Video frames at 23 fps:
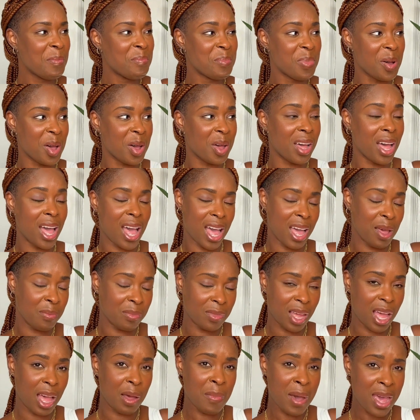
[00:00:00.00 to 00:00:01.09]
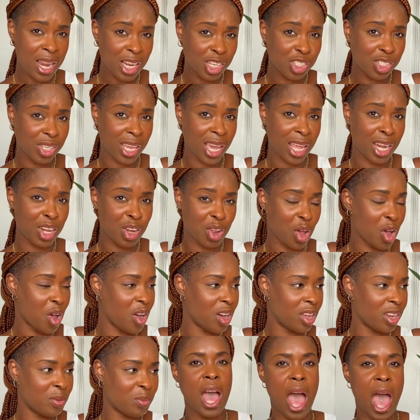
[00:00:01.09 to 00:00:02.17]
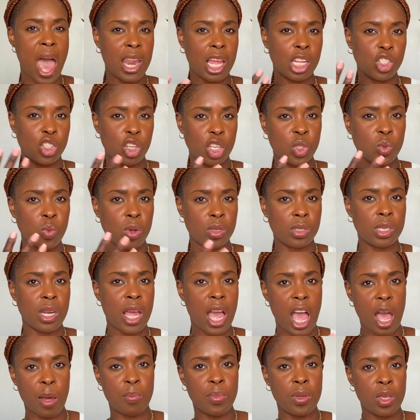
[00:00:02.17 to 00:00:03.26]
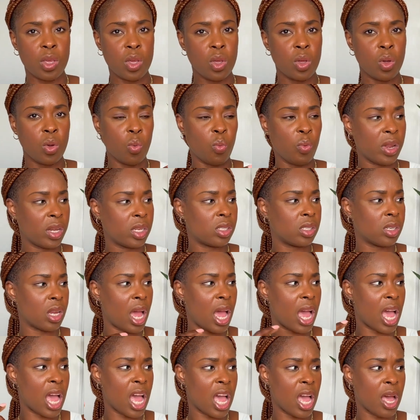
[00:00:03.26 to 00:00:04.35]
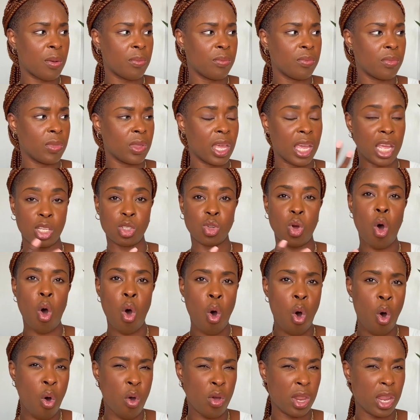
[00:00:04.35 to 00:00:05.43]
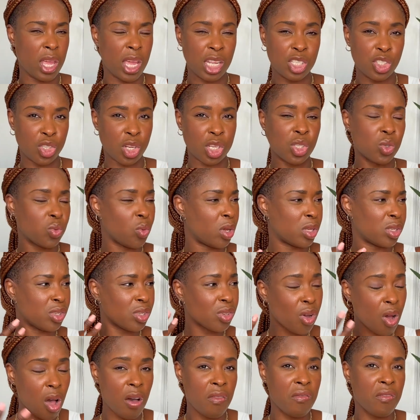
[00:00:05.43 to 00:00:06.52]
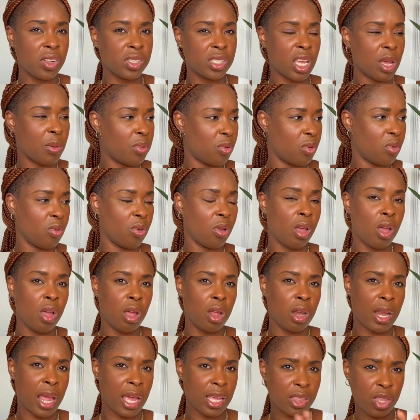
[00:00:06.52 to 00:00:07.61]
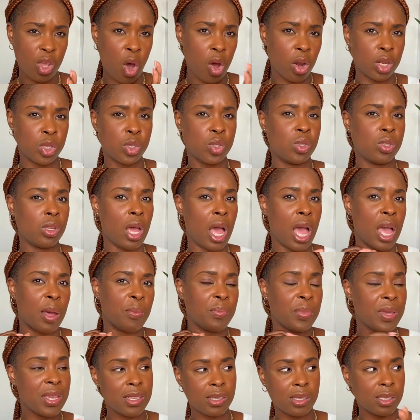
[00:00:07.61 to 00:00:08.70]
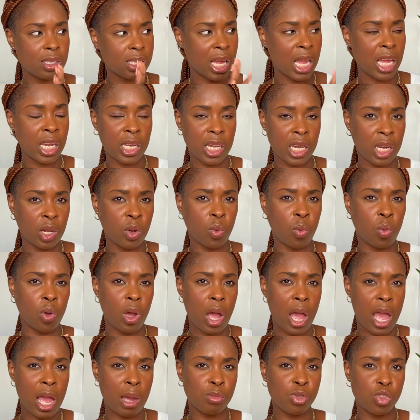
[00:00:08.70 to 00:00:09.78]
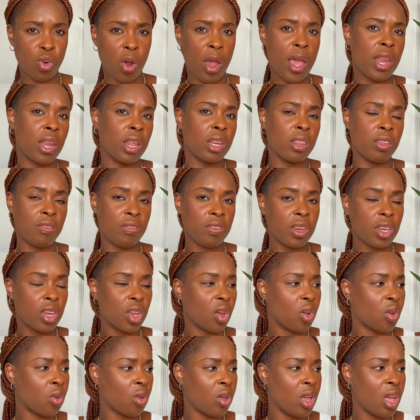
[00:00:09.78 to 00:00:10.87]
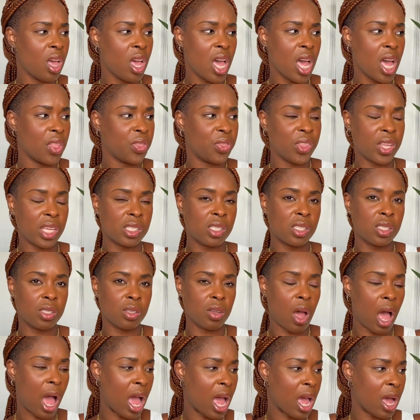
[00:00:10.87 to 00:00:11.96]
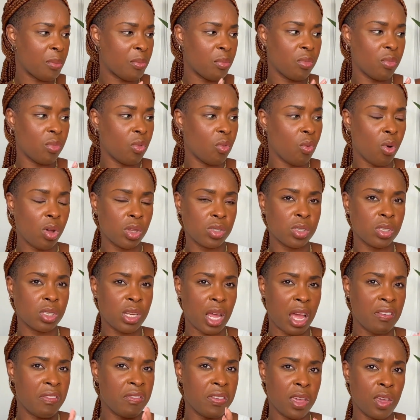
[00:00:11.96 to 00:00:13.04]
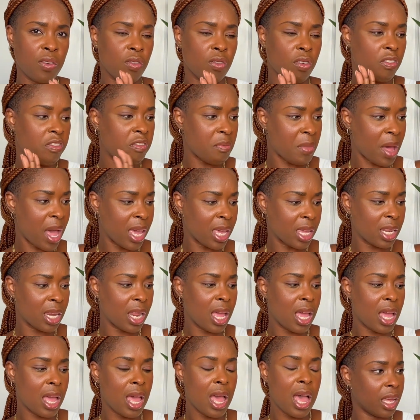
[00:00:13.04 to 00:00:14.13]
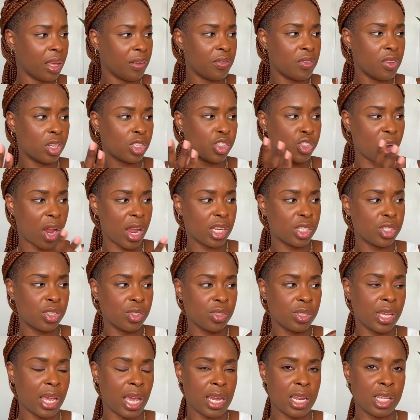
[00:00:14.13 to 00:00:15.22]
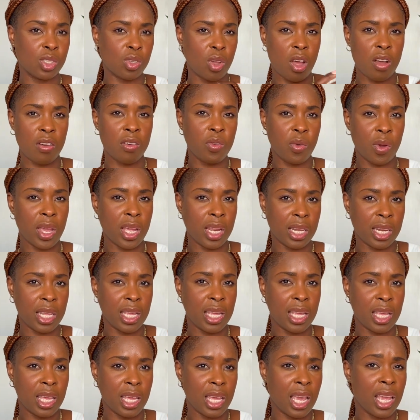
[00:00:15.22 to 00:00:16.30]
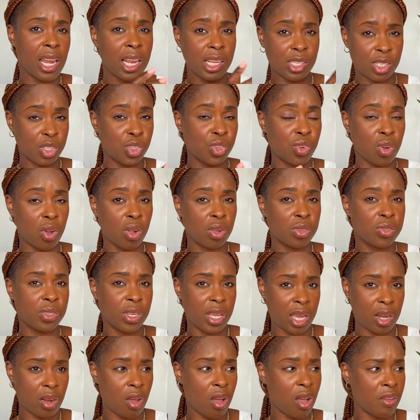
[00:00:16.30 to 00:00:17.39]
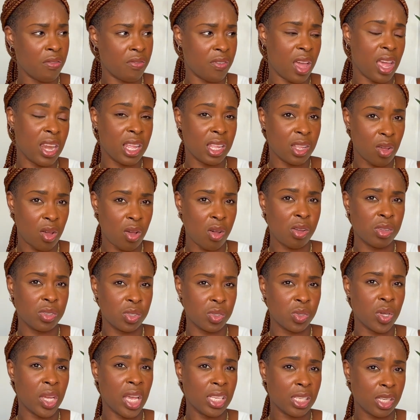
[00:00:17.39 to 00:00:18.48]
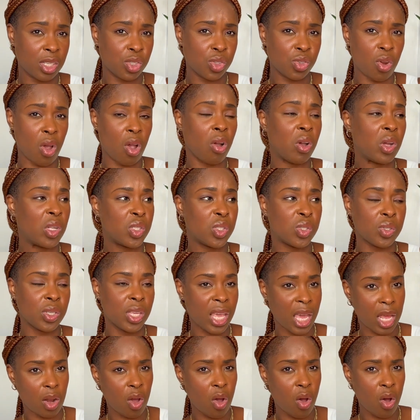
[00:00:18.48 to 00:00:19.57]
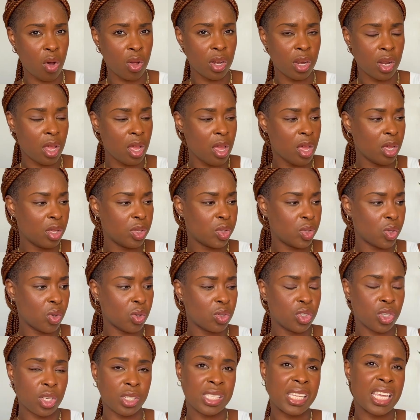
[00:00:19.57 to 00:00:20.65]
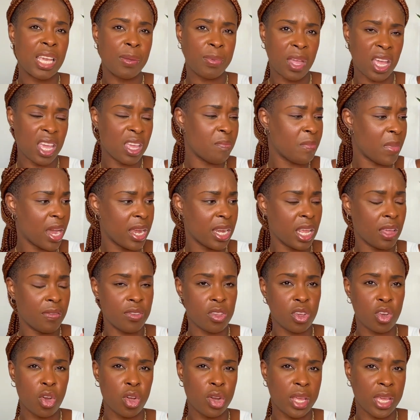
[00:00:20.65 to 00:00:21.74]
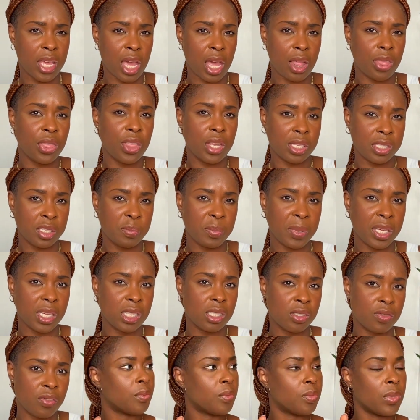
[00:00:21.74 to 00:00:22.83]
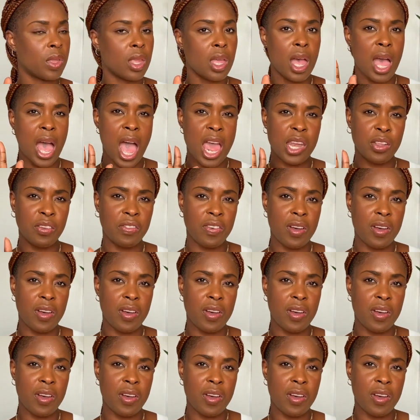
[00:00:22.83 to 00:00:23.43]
but um, I managed to get it on and I just wasn't happy with um, it on it just wasn't comfortable like the other um, pieces that I did um, try in the video this um, wasn't a favor of mine if you're trying to get this off quickly, it is a struggle to get off and it also is a struggle to get on. So just keep that in mind if you're going to get this piece. And the